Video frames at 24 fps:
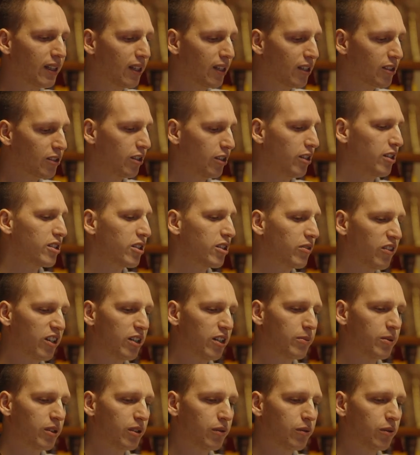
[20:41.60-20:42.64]
So that's a very
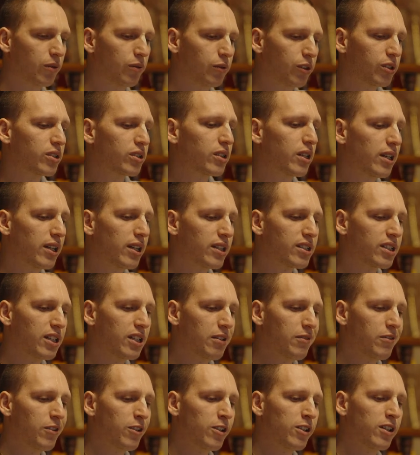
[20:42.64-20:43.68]
beautiful verse. Let's see
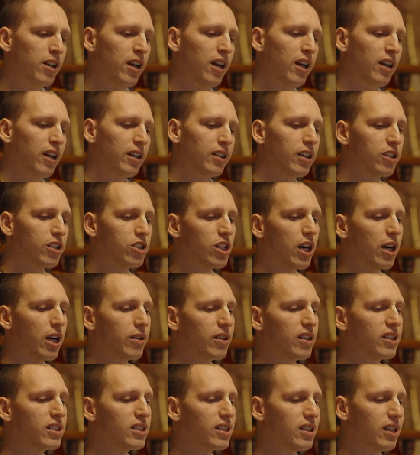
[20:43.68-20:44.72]
what the
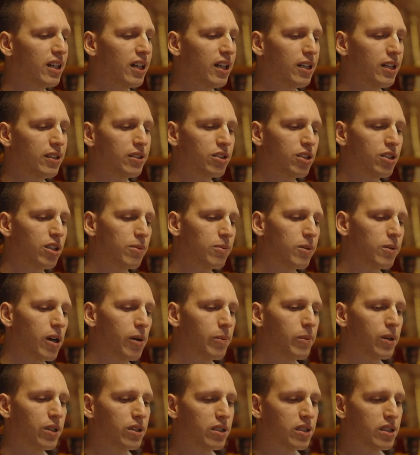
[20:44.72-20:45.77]
Acharyas and Srila
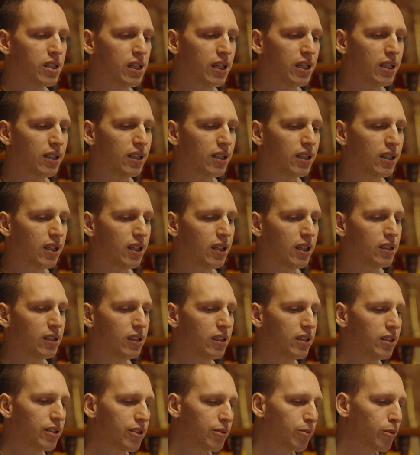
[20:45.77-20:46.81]
Prabhupada say
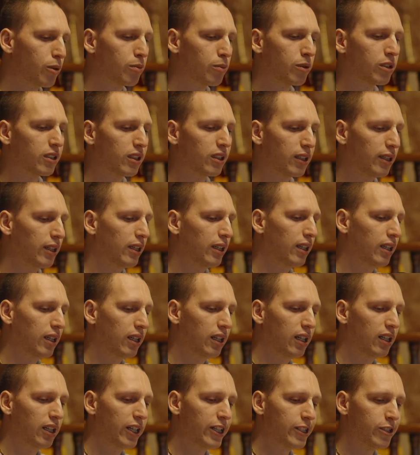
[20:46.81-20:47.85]
in this purport.
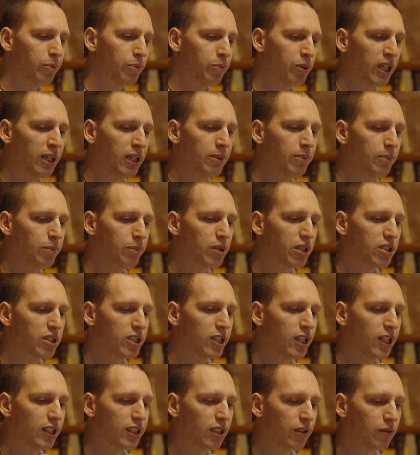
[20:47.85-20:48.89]
The Supreme
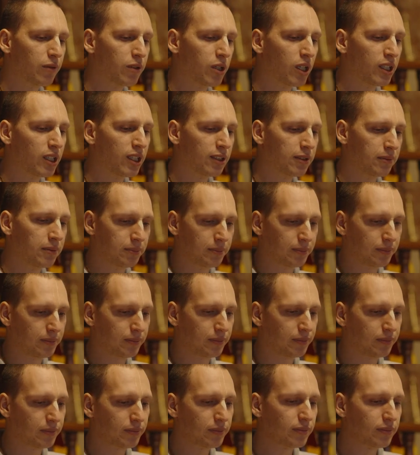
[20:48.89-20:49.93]
Personality of Godhead
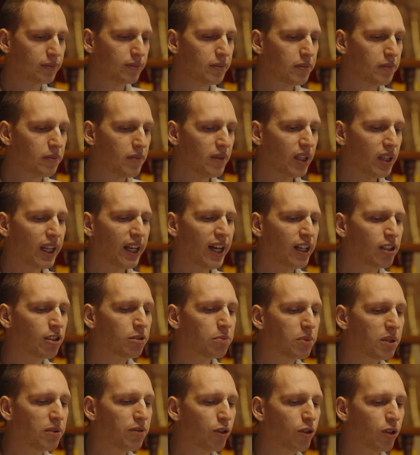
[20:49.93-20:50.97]
cannot
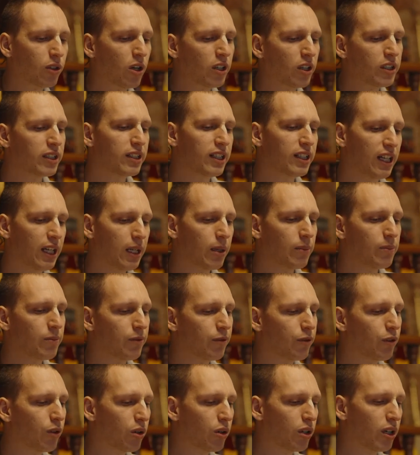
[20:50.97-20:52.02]
be forgotten even
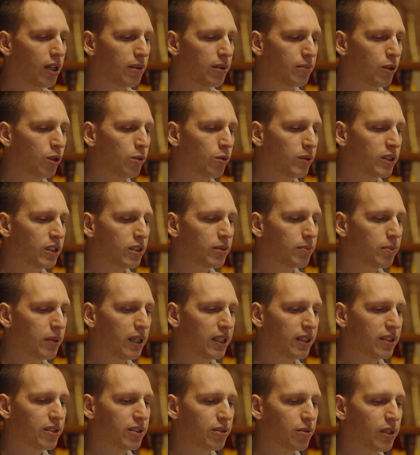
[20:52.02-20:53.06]
for a moment by
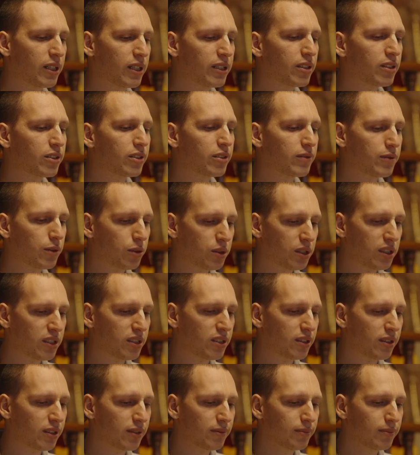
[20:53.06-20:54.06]
the surrendered devotees.